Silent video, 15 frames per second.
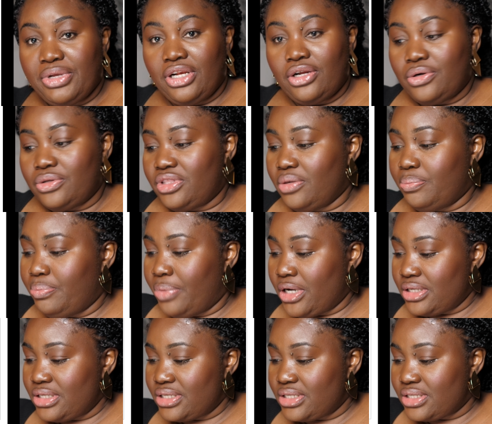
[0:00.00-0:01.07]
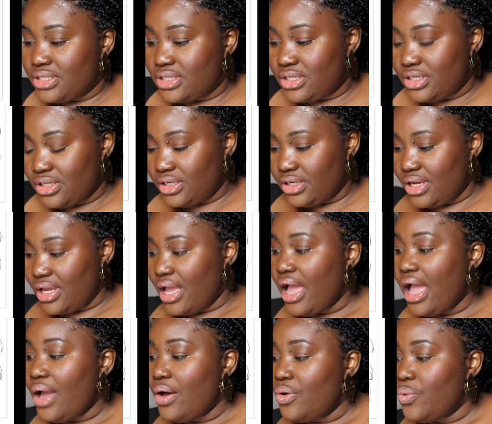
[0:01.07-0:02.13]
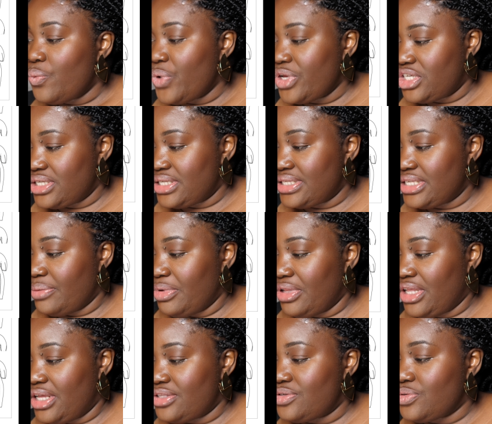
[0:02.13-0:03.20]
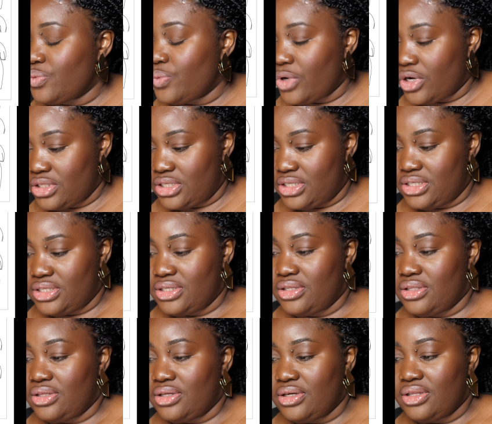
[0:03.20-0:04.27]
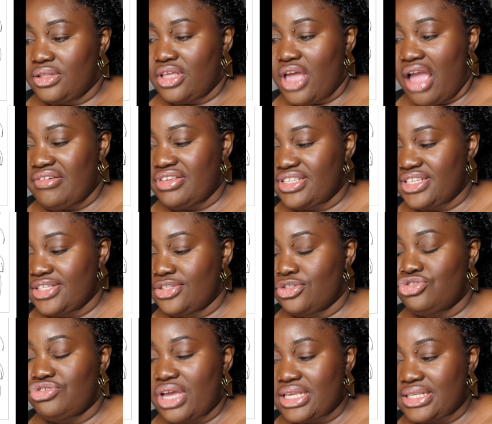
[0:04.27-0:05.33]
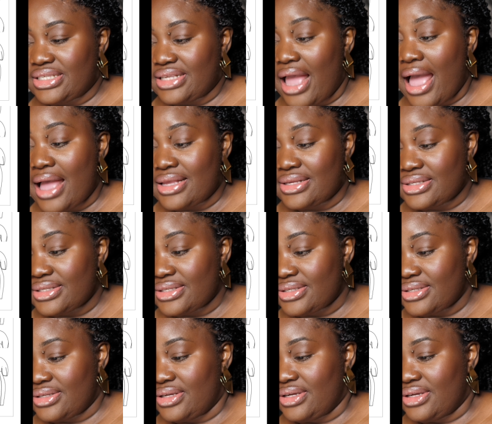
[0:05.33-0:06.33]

below the bust, which is similar to what the Harrison dress has.